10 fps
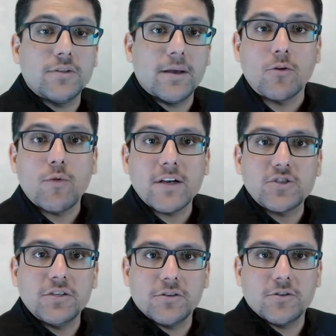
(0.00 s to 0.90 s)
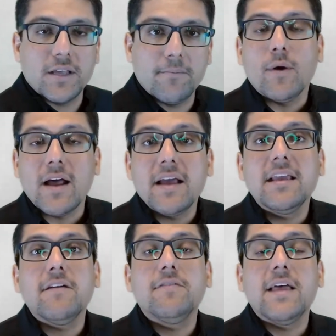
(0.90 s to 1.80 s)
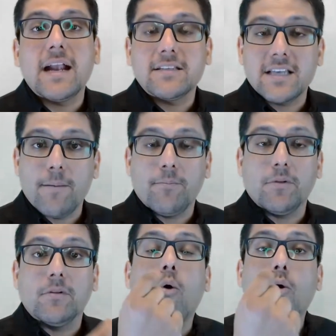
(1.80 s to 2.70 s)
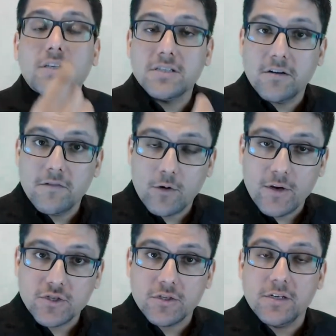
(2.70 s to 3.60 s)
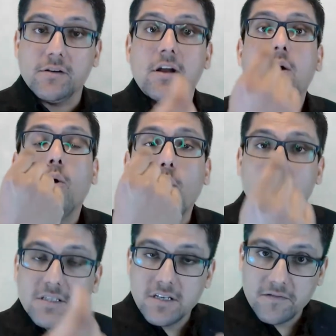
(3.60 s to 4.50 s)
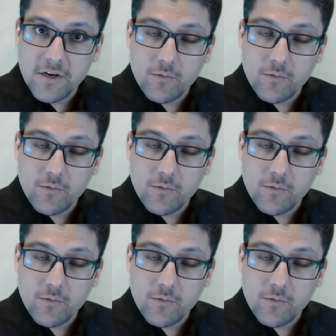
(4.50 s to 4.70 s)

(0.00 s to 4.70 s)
to them, the questionnaire to them. When I give that sample or the survey questionnaire, or the survey